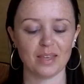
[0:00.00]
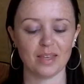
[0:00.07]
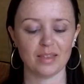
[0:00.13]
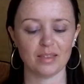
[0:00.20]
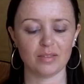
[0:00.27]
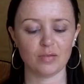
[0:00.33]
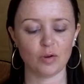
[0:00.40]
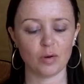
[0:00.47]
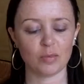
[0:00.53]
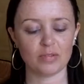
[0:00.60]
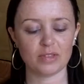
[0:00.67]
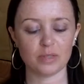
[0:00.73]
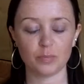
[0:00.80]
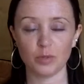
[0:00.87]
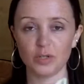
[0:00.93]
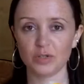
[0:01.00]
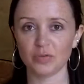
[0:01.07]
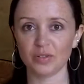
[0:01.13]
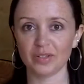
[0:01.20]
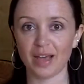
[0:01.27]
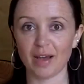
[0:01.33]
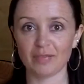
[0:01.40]
in the form of this
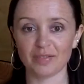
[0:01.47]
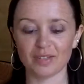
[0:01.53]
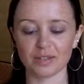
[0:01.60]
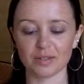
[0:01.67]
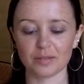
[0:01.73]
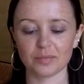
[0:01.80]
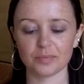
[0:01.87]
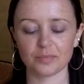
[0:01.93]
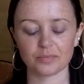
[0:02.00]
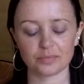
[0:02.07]
beautiful daffodil.